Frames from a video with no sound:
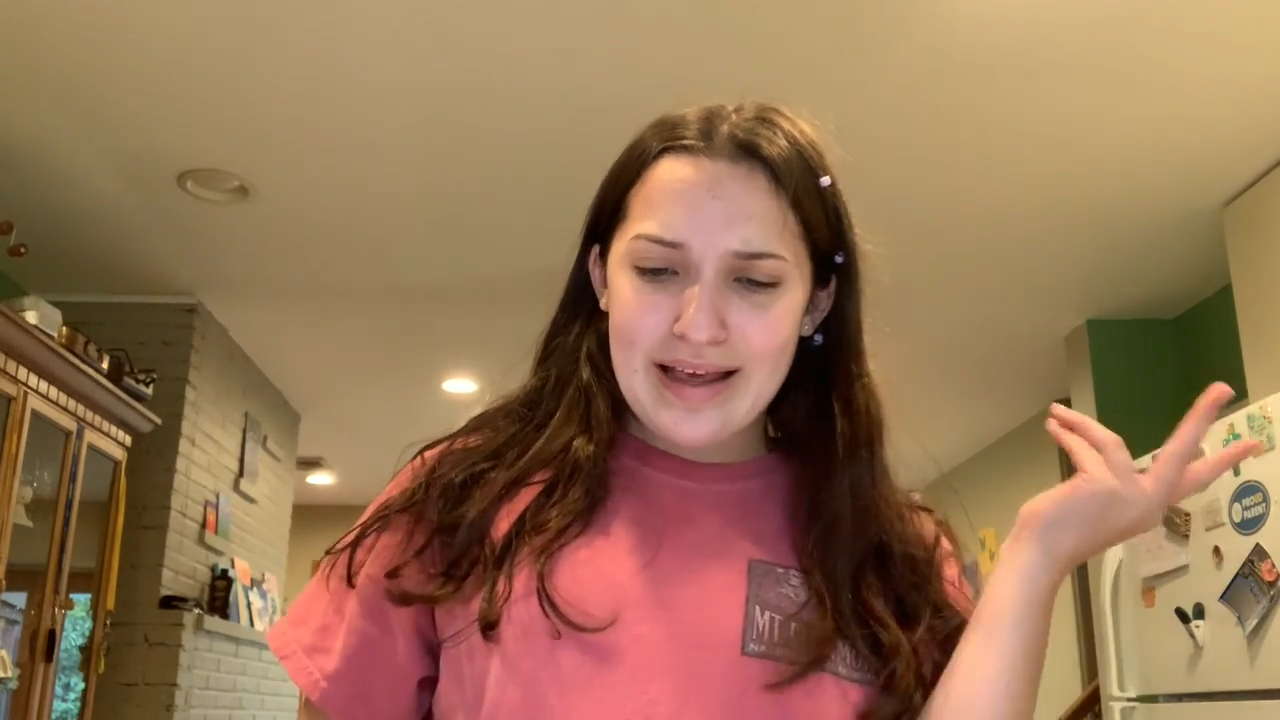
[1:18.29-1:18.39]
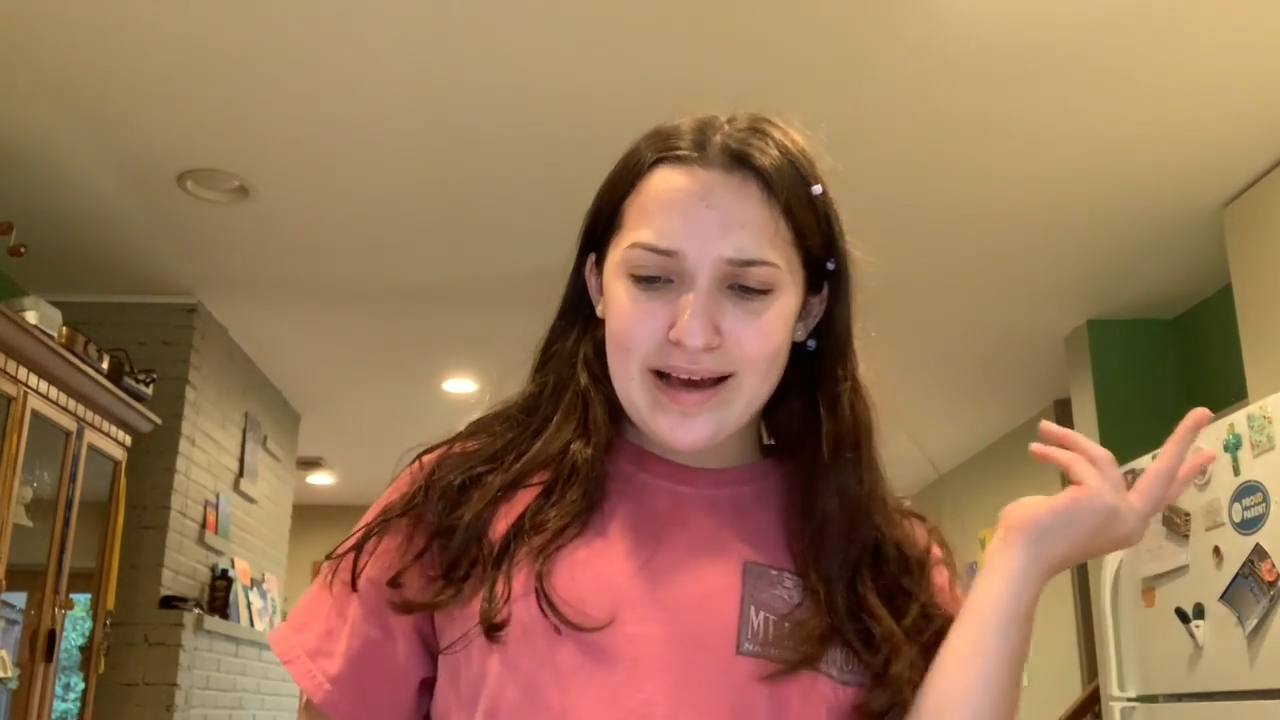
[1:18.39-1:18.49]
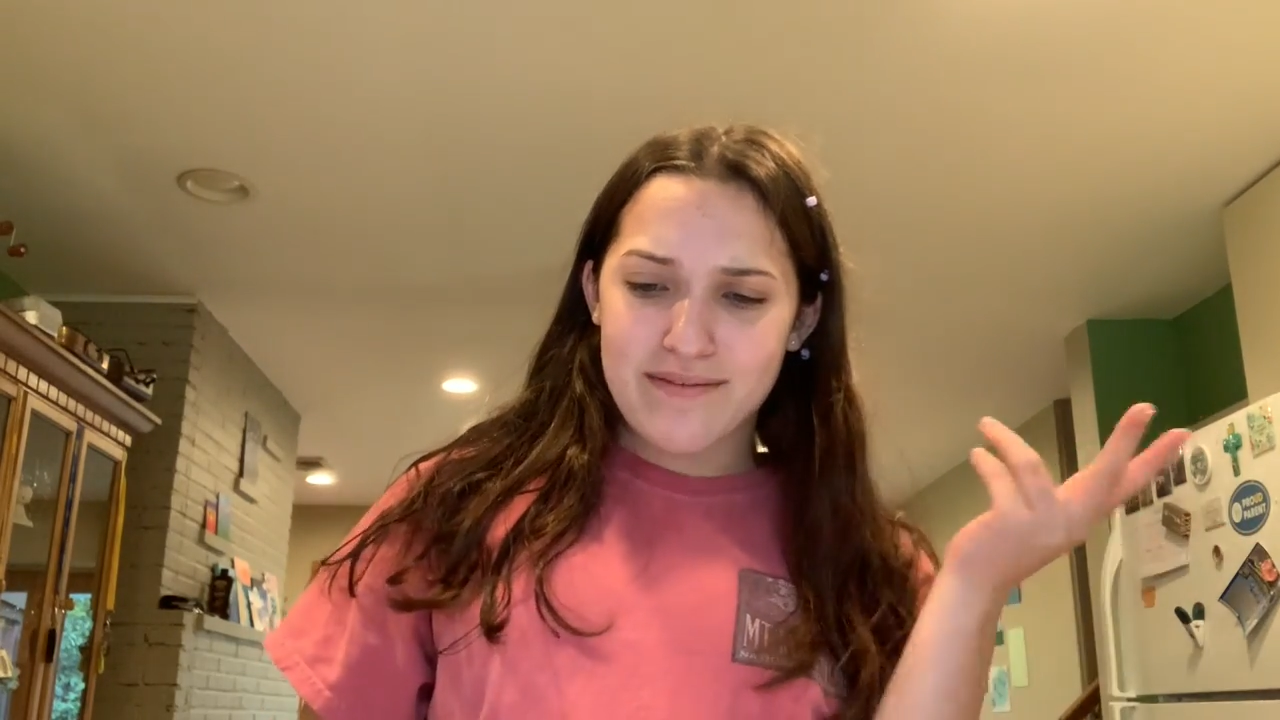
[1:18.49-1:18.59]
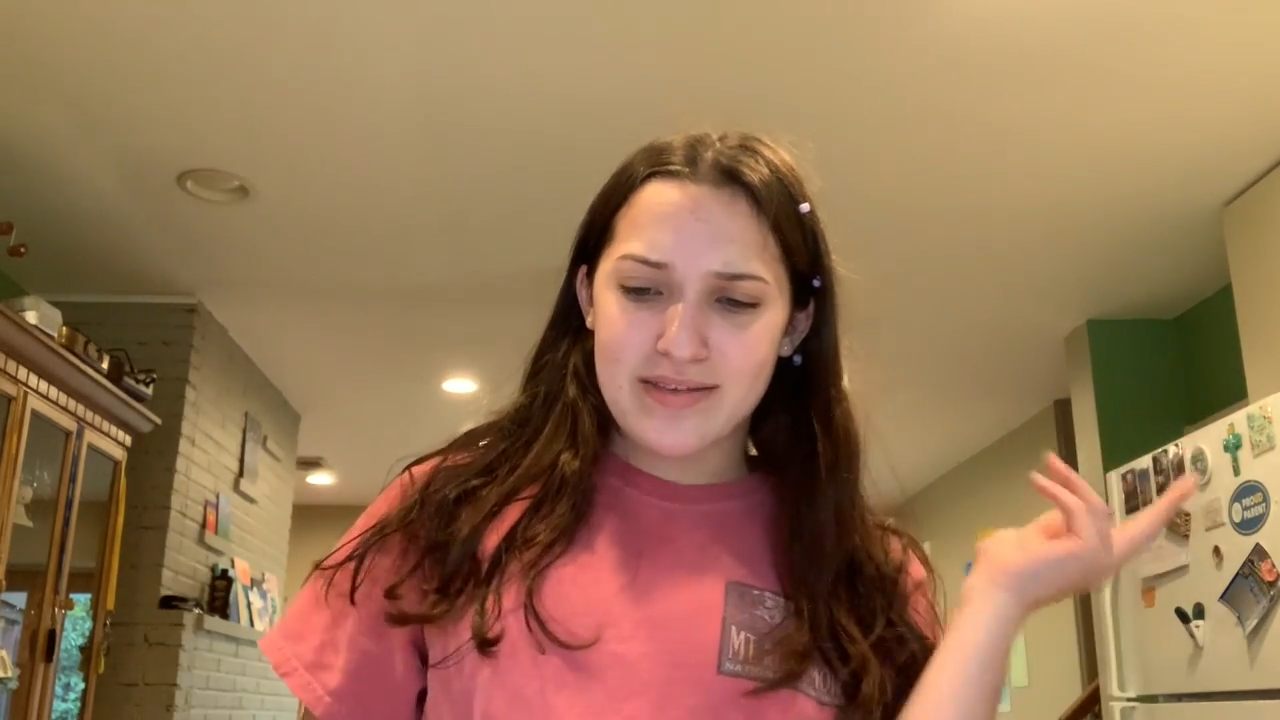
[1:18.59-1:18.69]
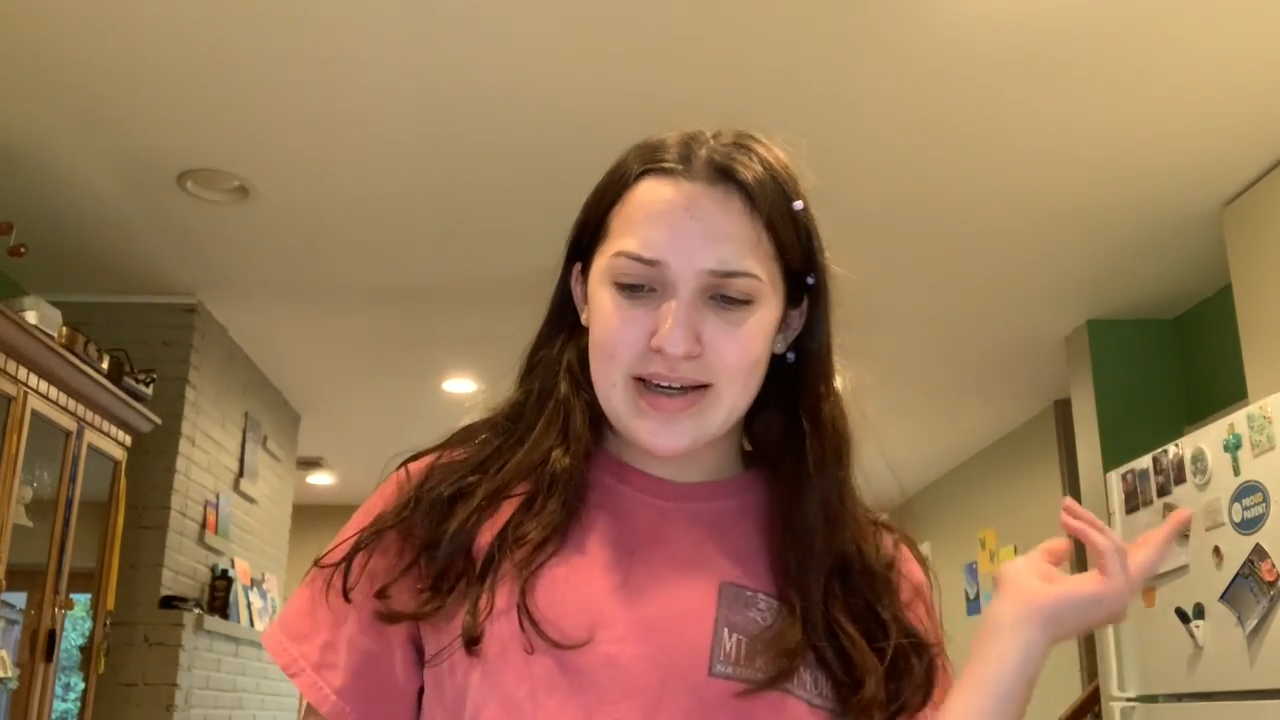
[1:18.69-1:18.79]

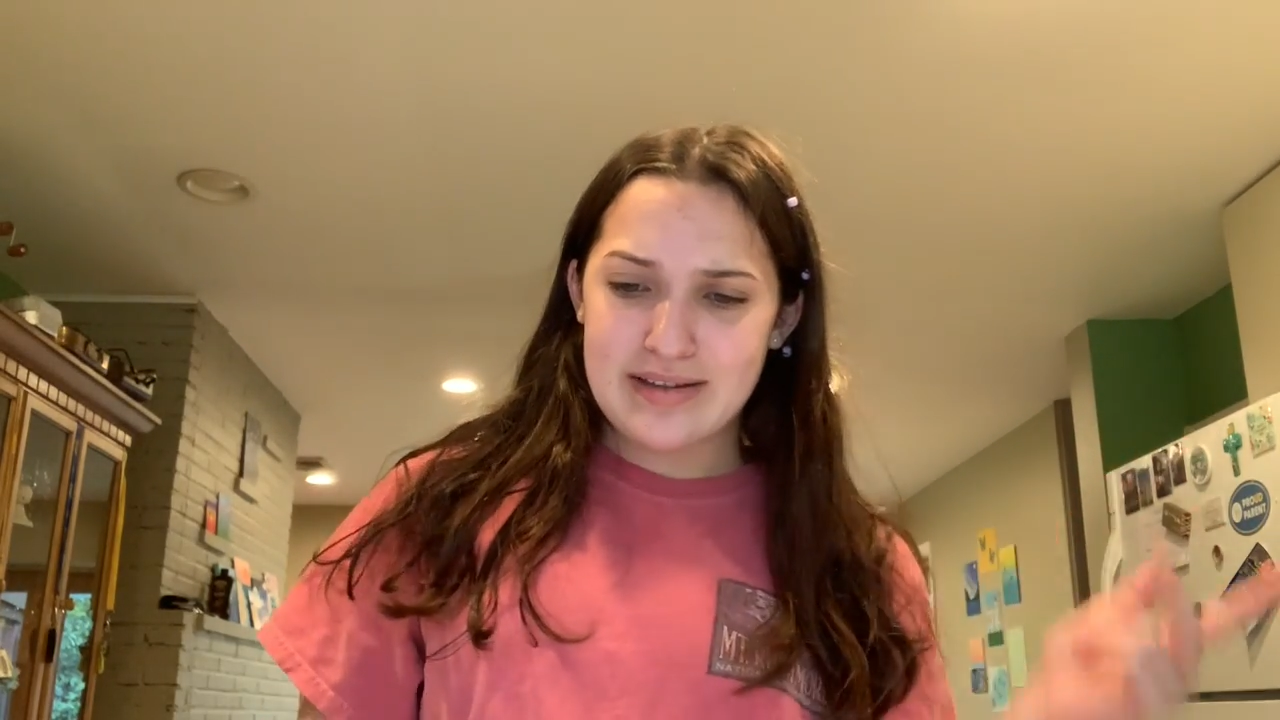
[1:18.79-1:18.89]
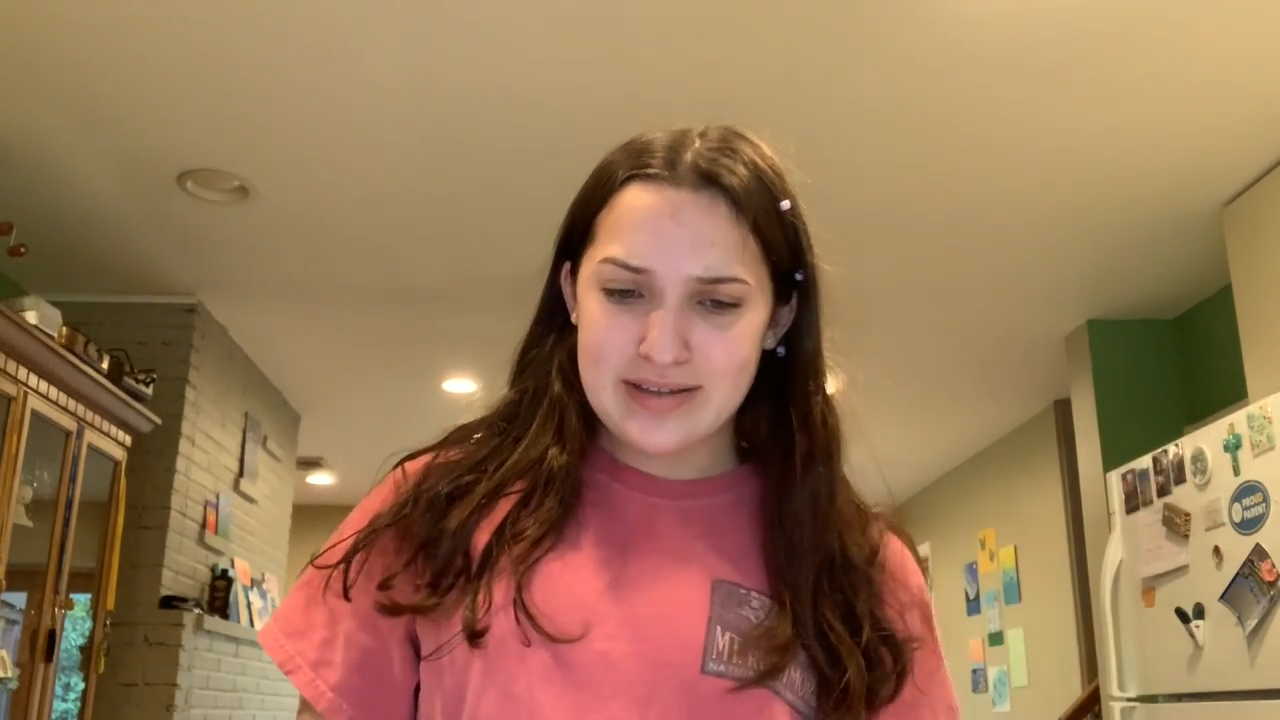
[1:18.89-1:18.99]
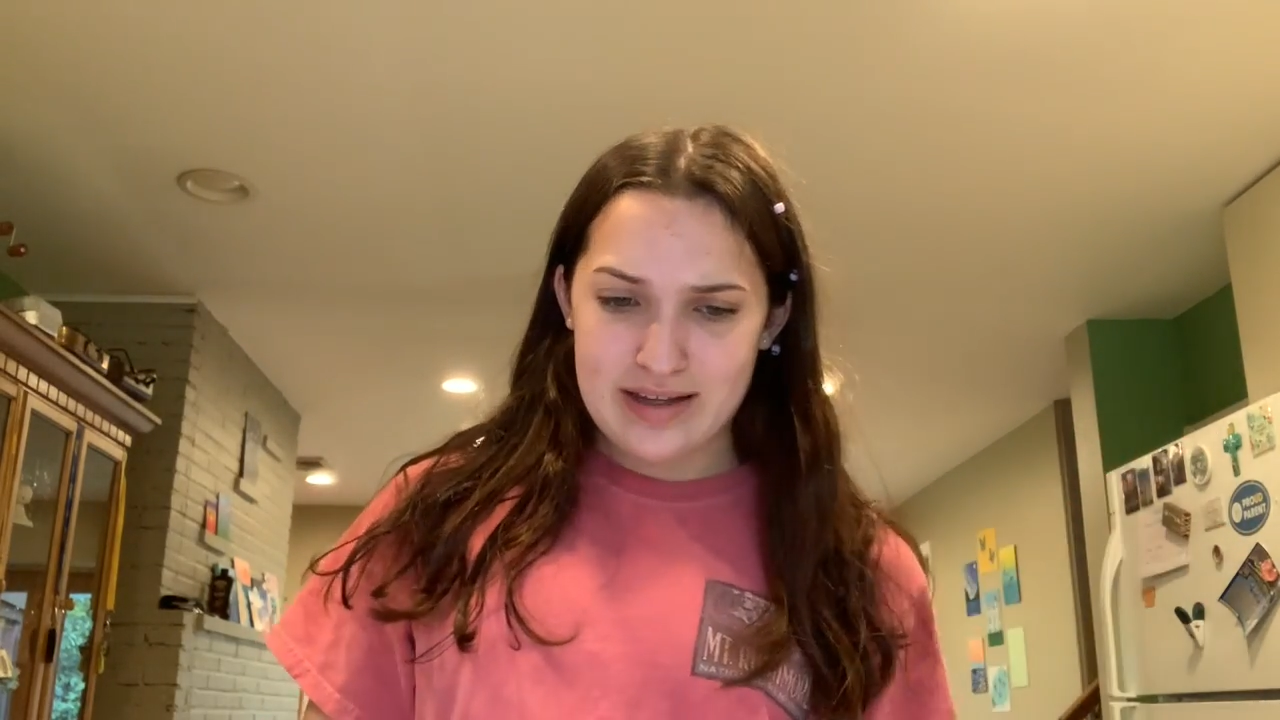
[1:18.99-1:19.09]
have that